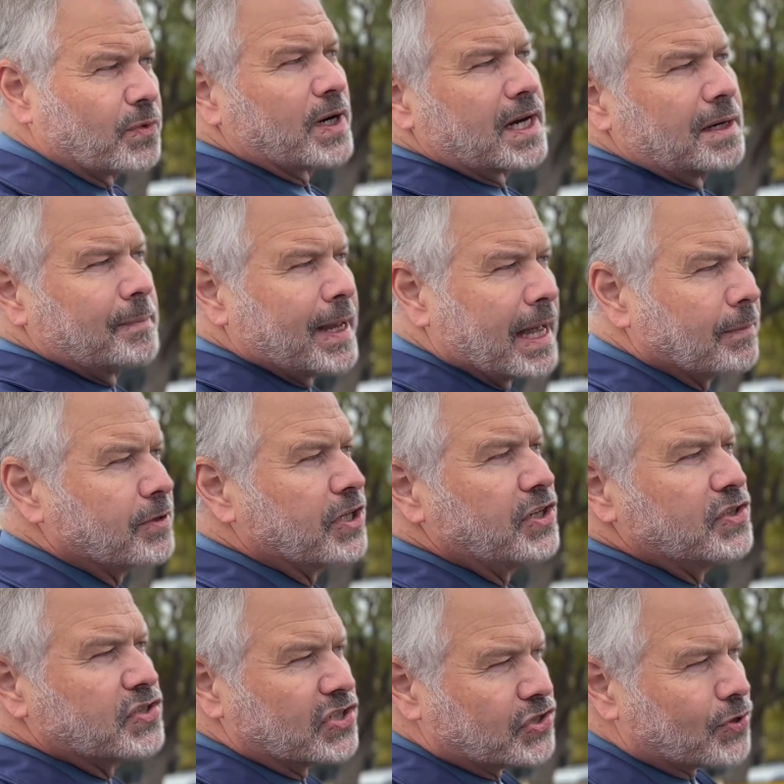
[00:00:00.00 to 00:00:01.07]
We're going to be able to
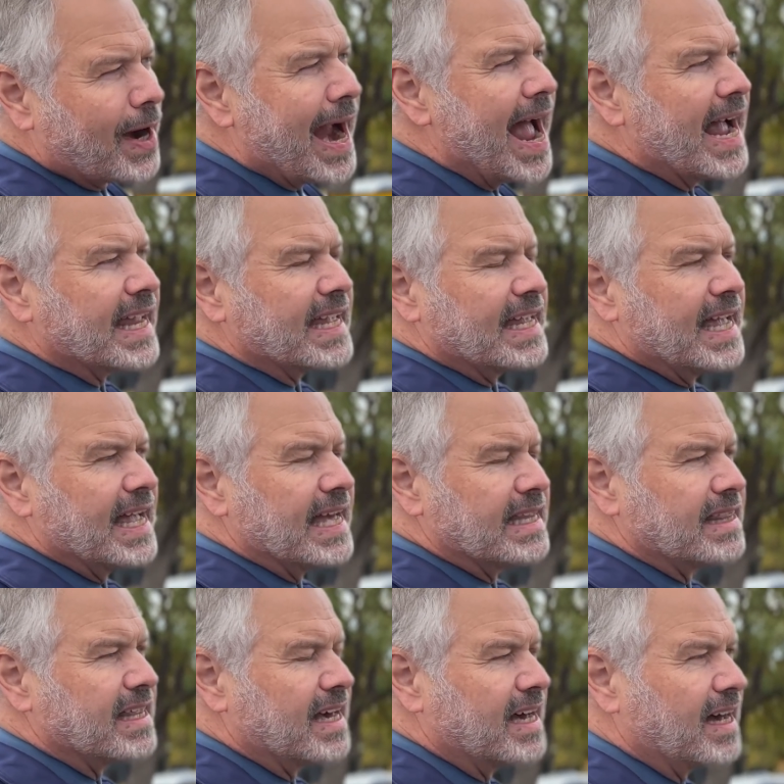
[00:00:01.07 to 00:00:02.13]
use the track
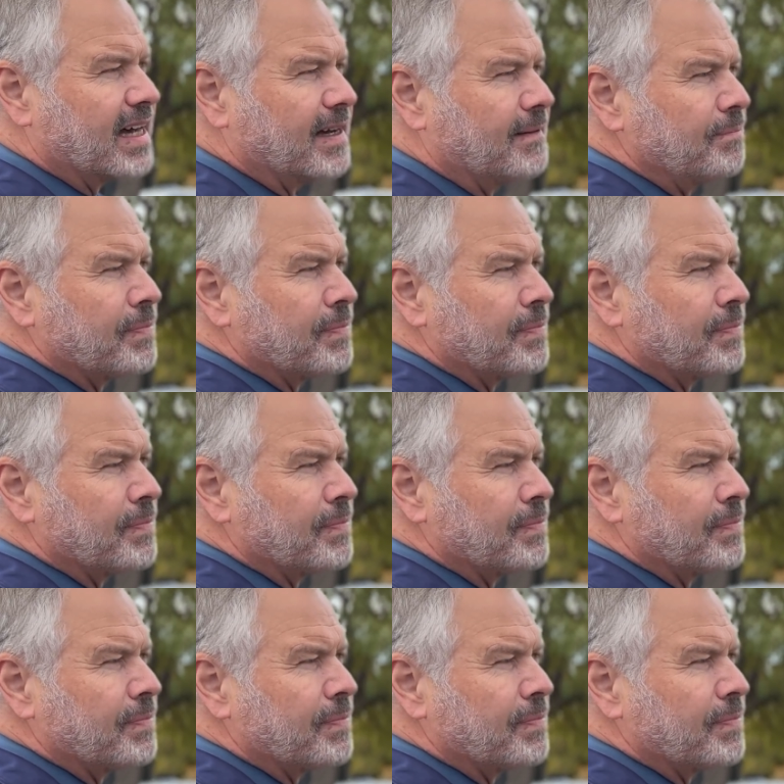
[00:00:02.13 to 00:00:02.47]
and the